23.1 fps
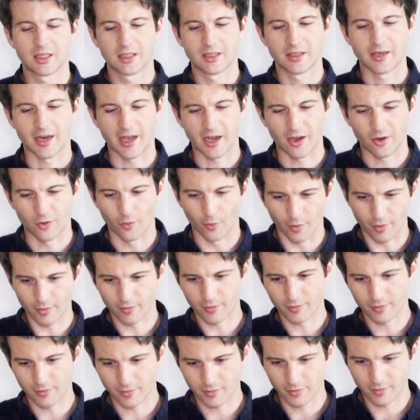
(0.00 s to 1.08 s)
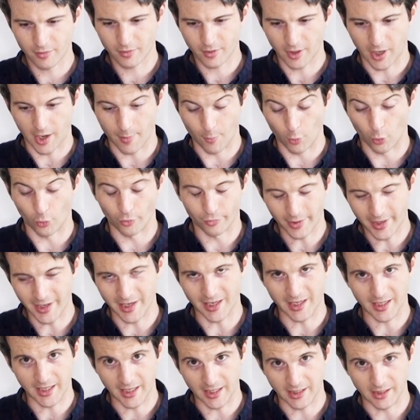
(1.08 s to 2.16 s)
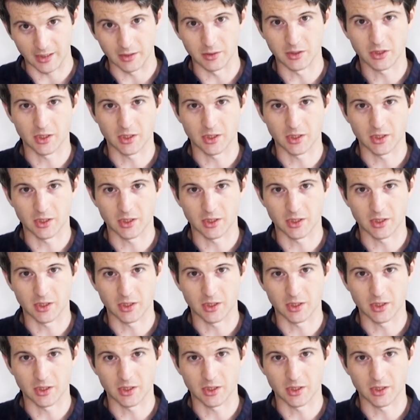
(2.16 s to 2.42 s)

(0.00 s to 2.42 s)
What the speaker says: Now, I'm already getting